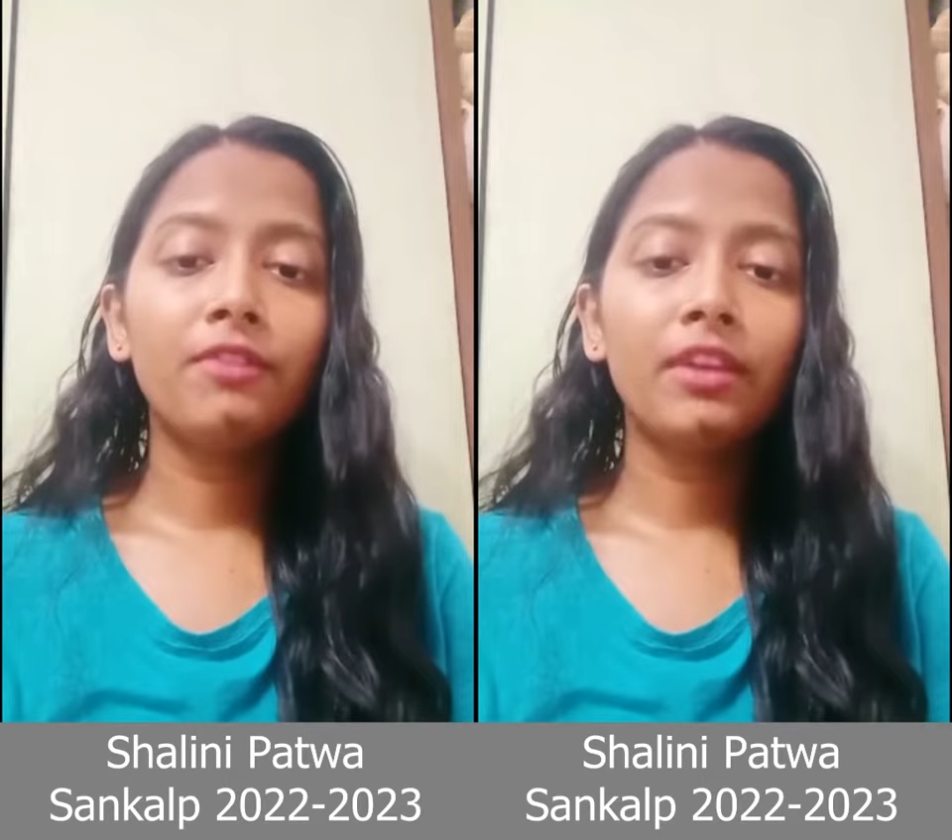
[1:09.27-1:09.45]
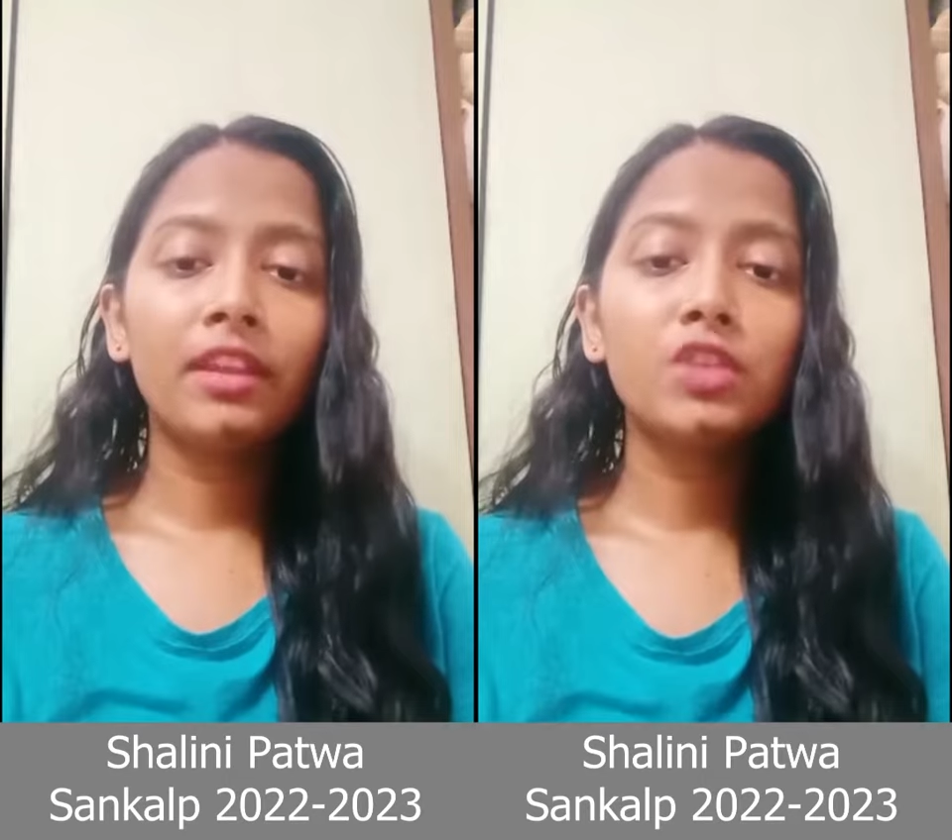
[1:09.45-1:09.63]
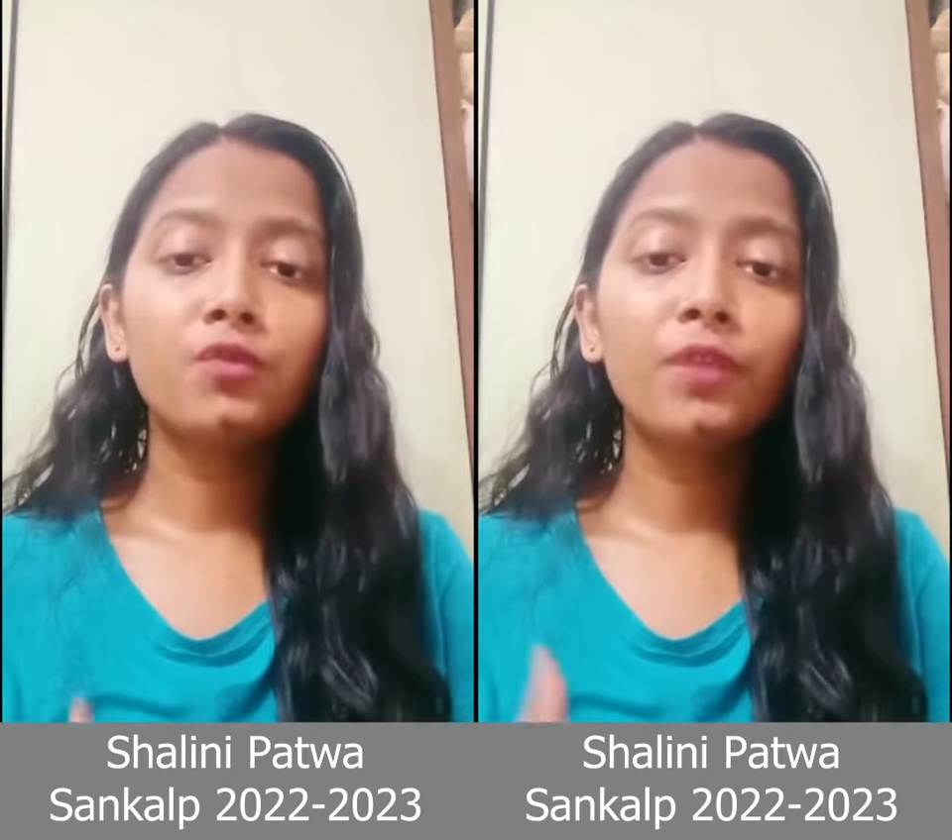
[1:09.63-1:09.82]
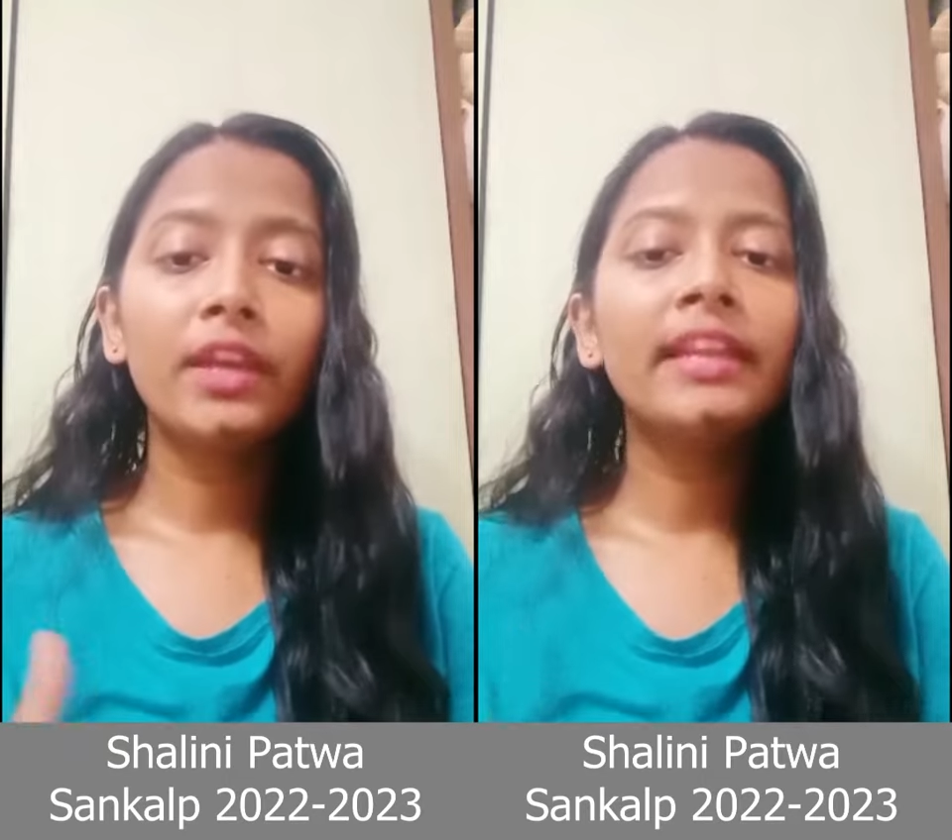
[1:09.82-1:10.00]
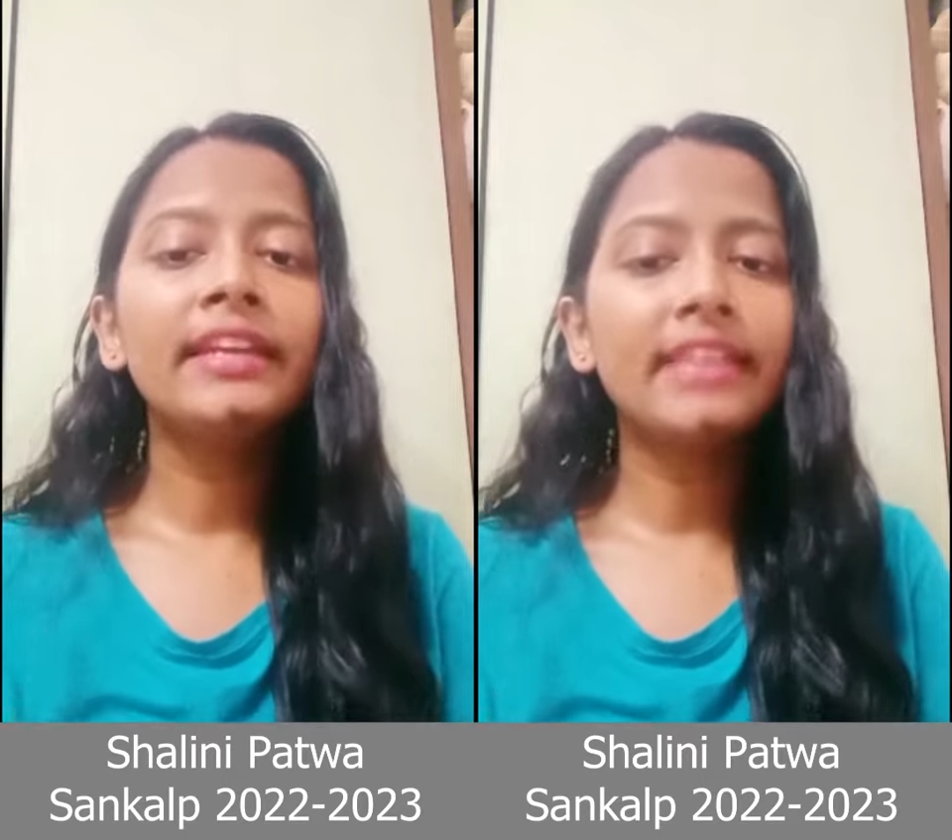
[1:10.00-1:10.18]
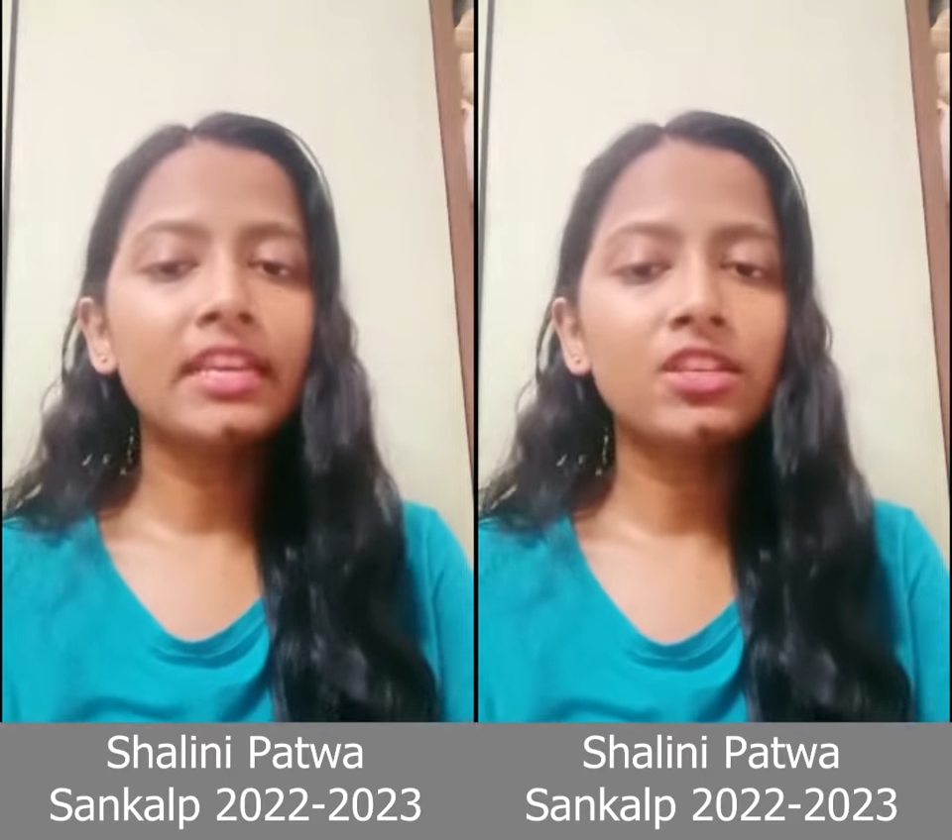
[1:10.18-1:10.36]
various
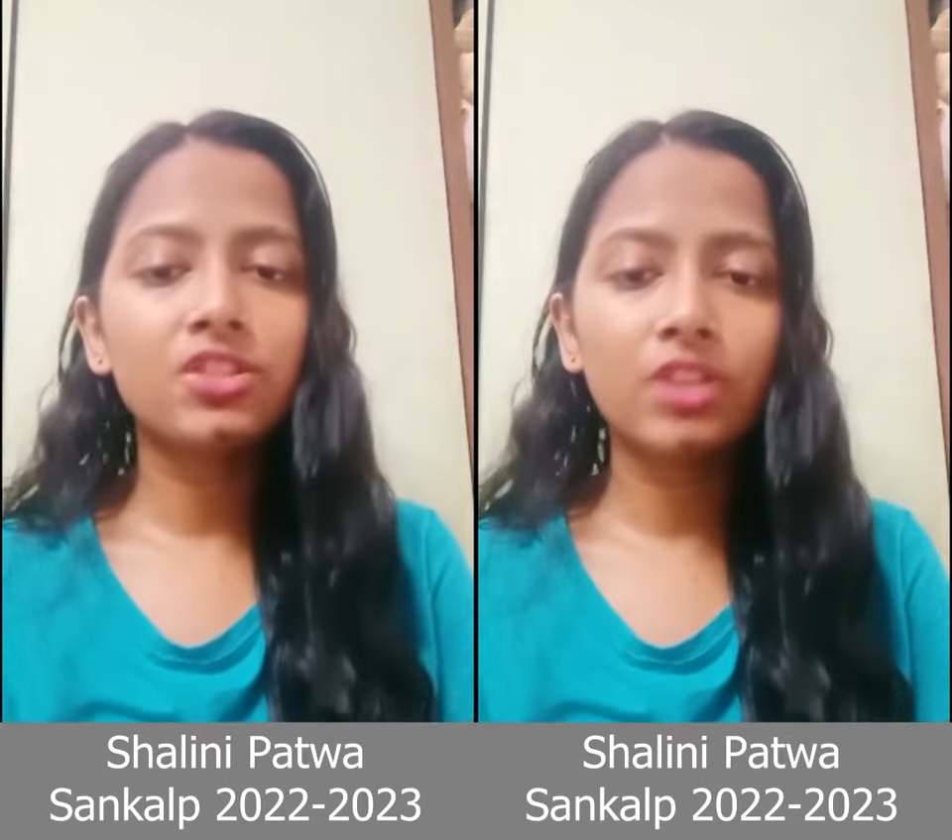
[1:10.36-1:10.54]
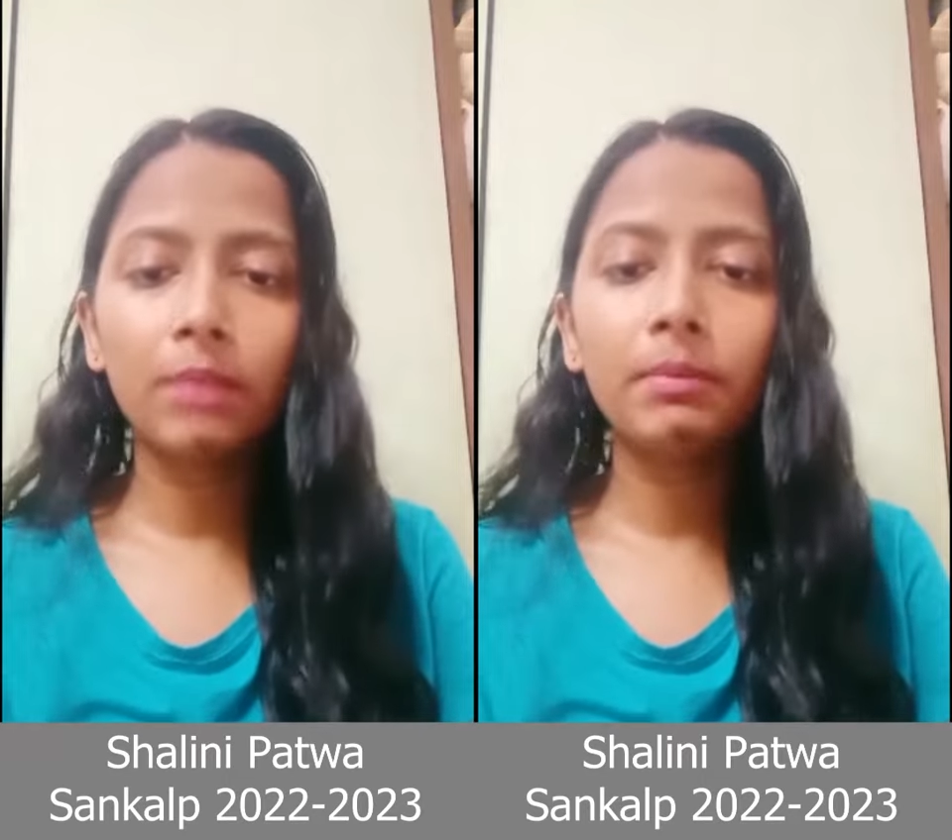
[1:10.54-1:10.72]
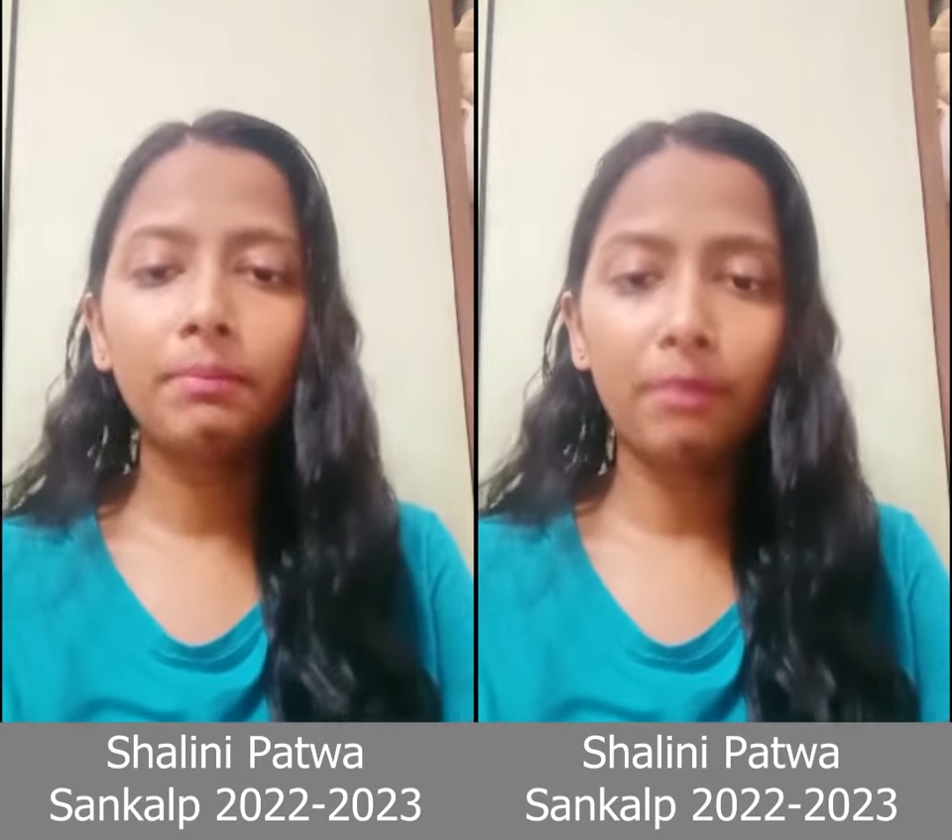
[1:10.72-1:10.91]
weekly tests are being